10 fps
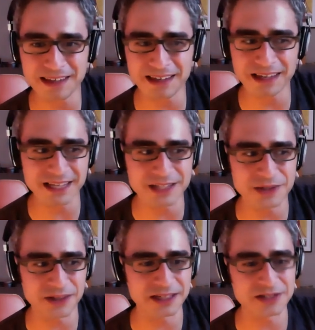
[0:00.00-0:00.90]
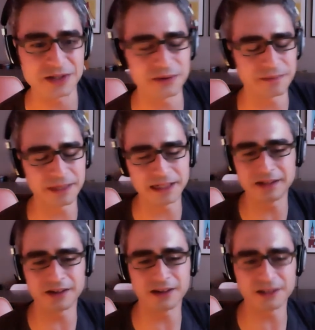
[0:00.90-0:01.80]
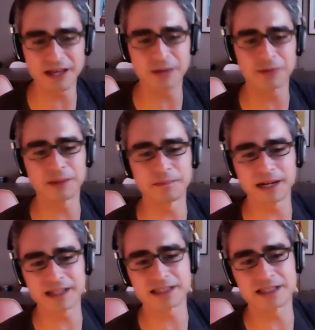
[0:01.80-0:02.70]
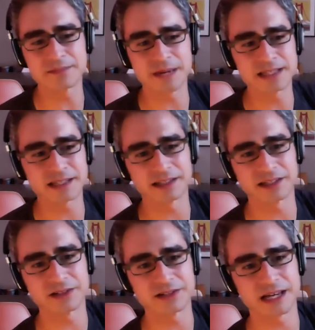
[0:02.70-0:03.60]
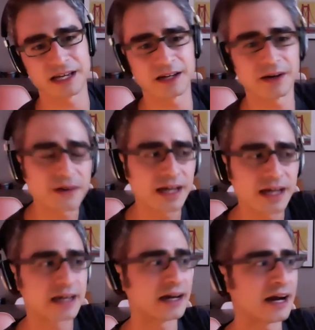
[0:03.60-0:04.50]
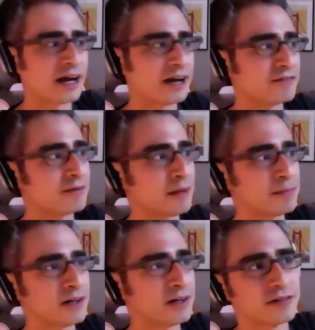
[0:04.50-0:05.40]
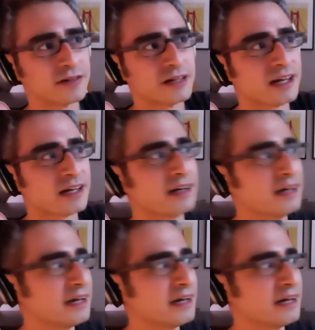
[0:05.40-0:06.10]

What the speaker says: and that sort of thing. So, but all of that within Buckets is basically you say, okay, I'm going to create